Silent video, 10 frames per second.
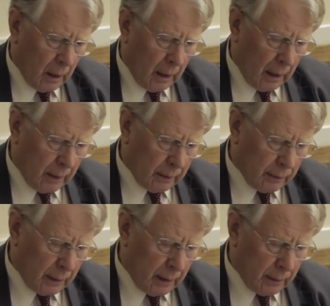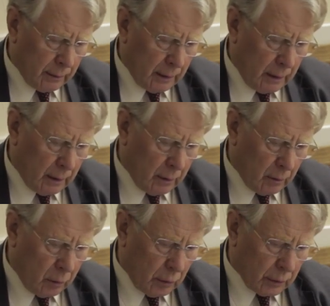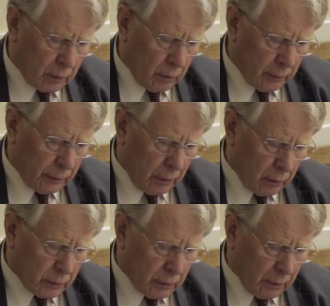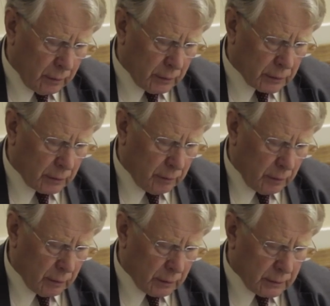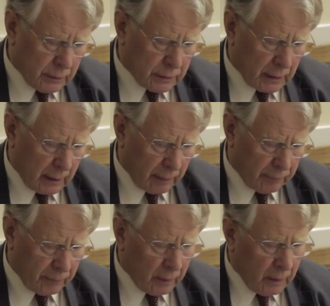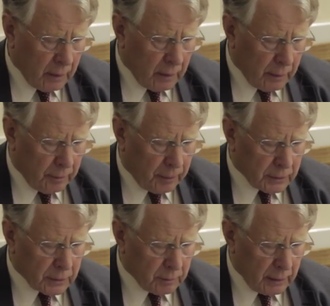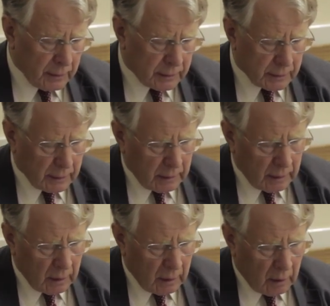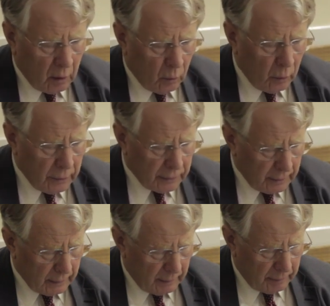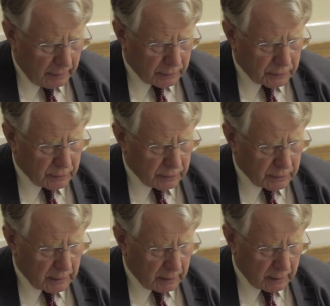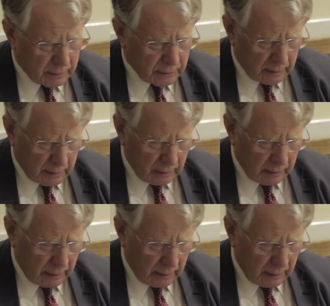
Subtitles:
and that the what are called the autonomous communities have the possibility within limits to settle